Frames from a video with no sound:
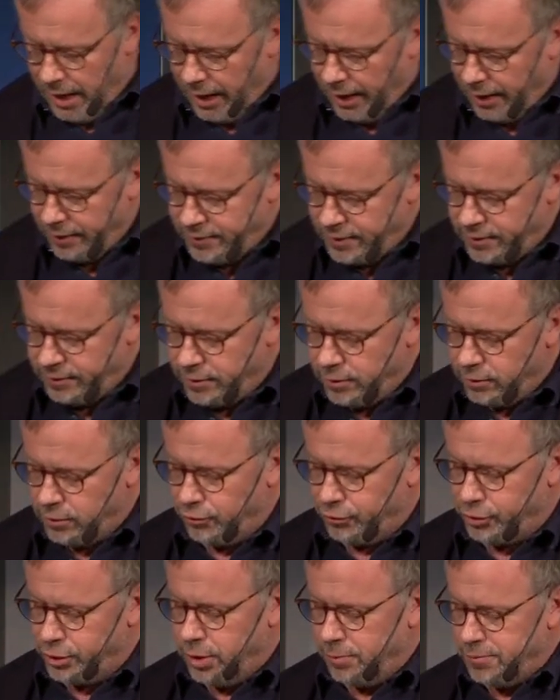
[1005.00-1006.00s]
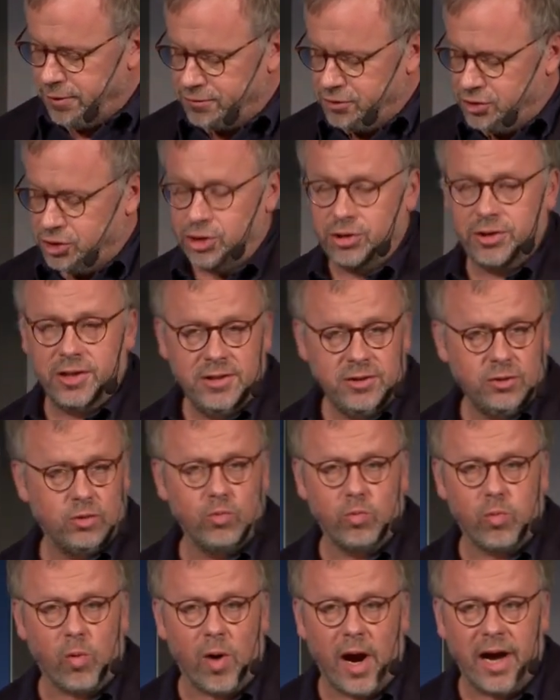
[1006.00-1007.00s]
Is it the freedom of journalists
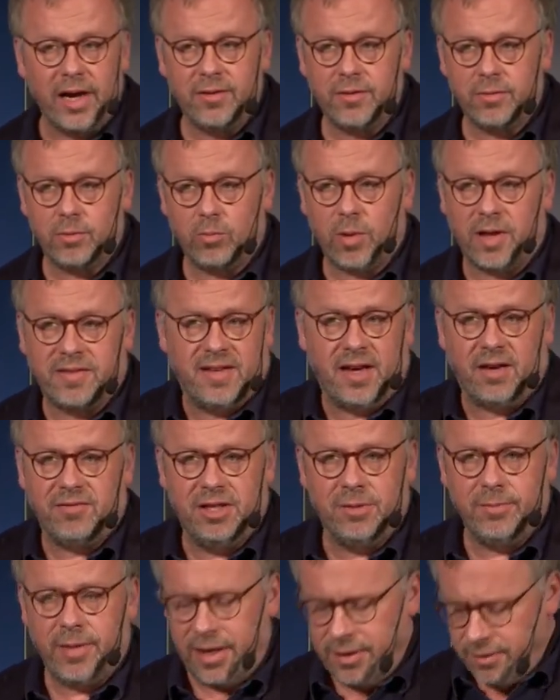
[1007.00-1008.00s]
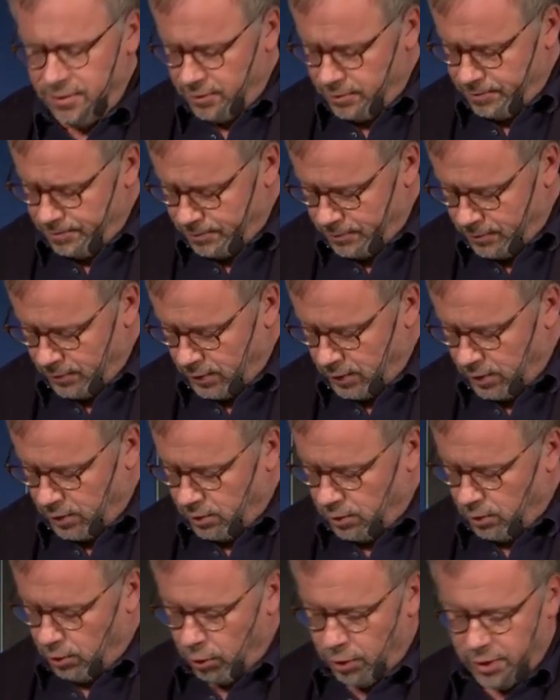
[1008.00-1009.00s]
to write what they have in mind?
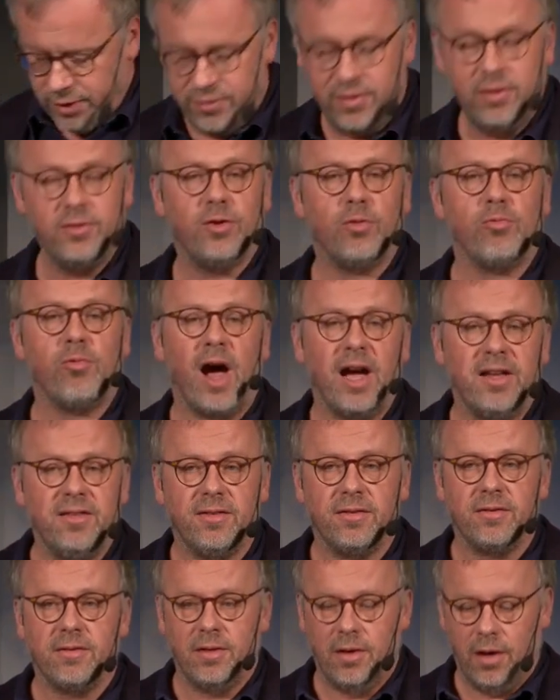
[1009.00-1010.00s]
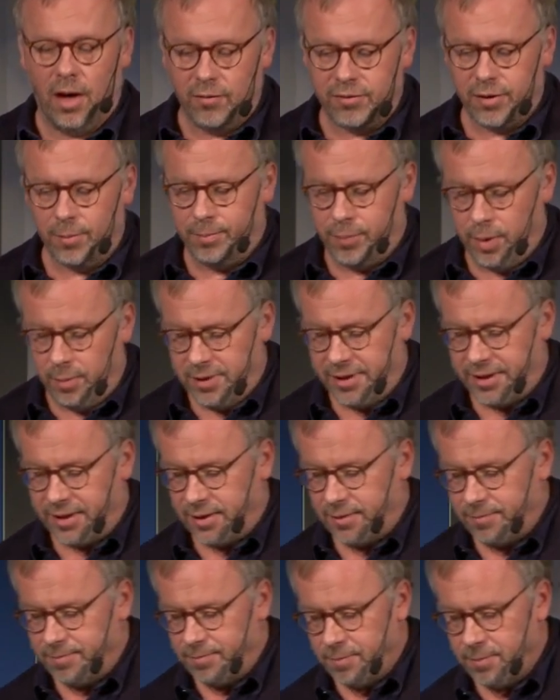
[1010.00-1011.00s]
Or is it the right of the
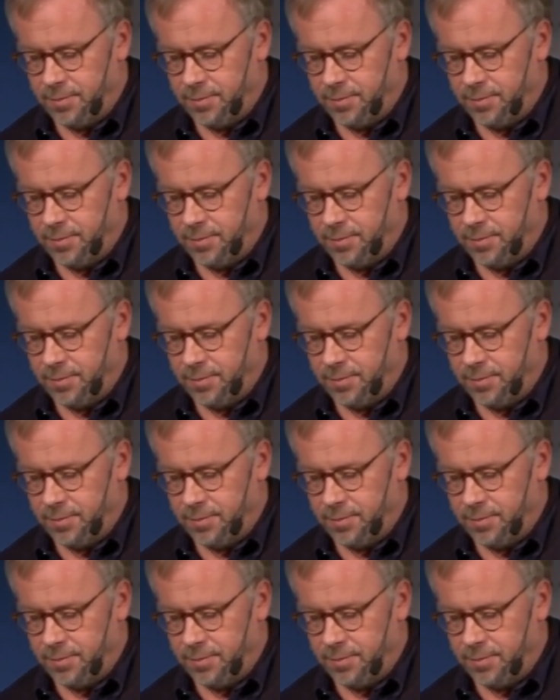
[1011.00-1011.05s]
public?"